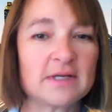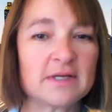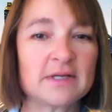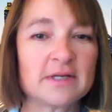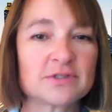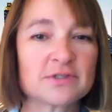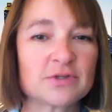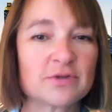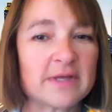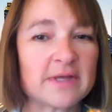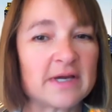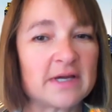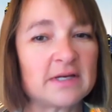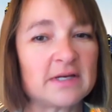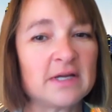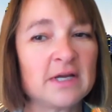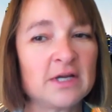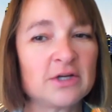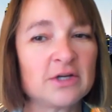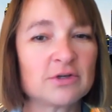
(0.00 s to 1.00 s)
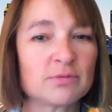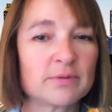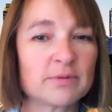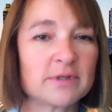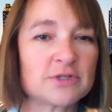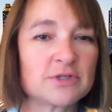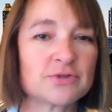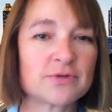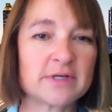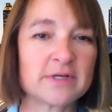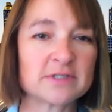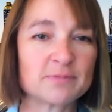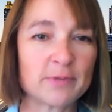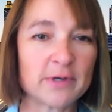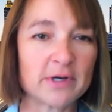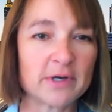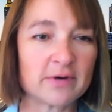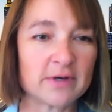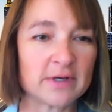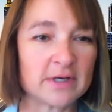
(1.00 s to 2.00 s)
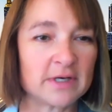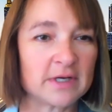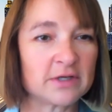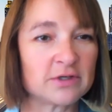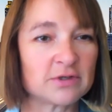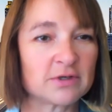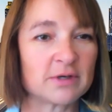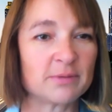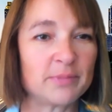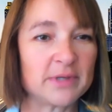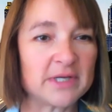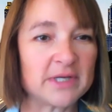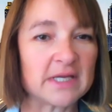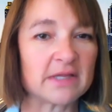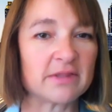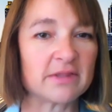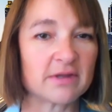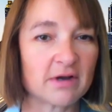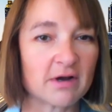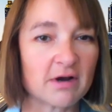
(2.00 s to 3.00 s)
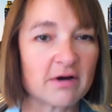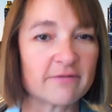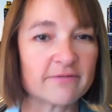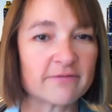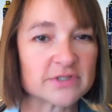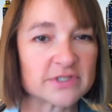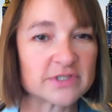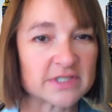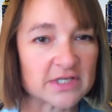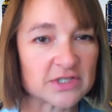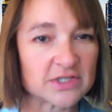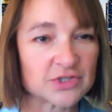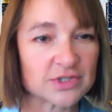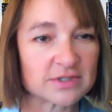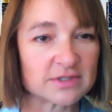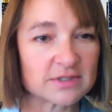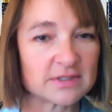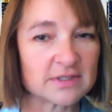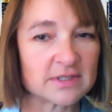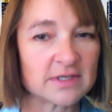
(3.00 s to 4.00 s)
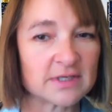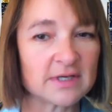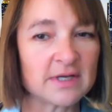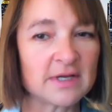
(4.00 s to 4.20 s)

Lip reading: so that you're really transparent and you can begin the conversation